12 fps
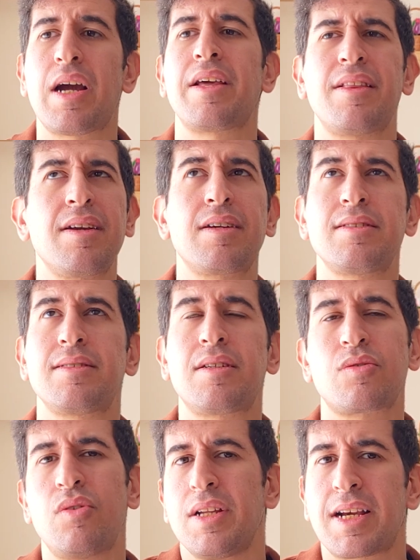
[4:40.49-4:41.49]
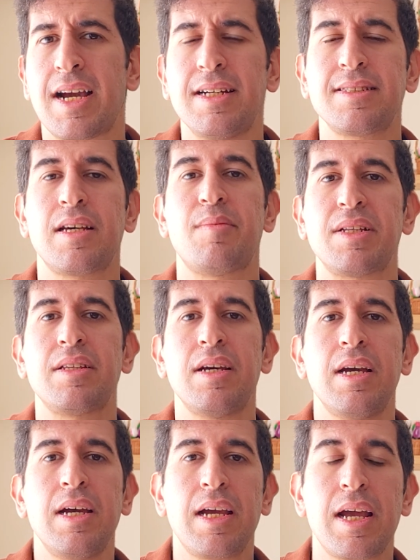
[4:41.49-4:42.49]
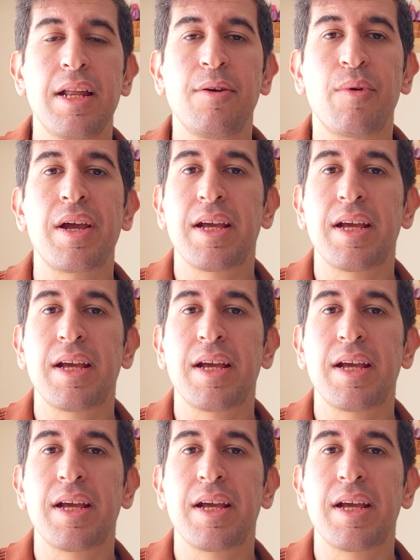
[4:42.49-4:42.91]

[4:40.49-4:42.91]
I think it's not only Kanza, but anyway,